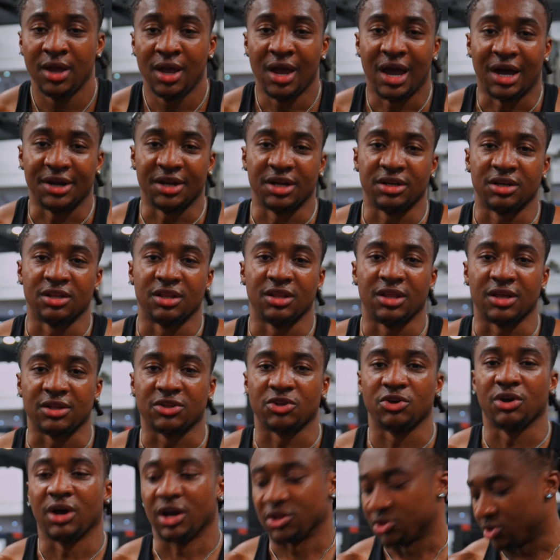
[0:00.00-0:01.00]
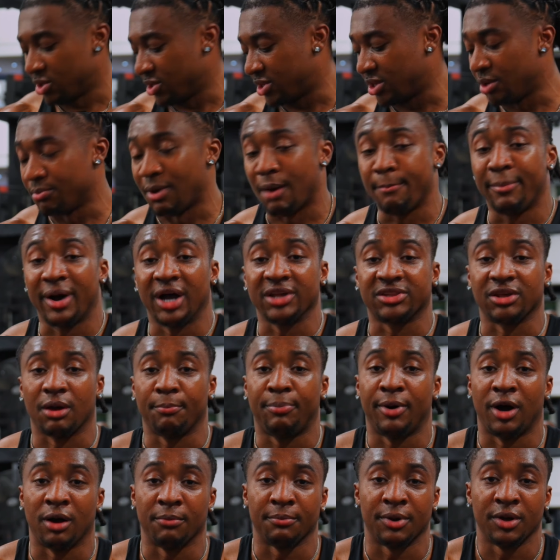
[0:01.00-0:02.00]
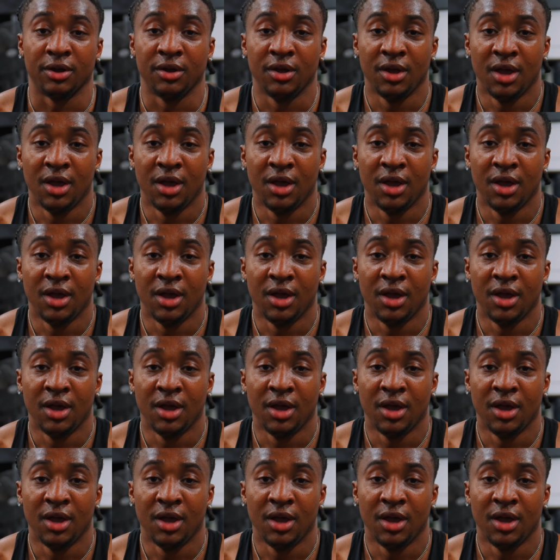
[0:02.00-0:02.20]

At the end of this, you guys are gonna see my bicep pump,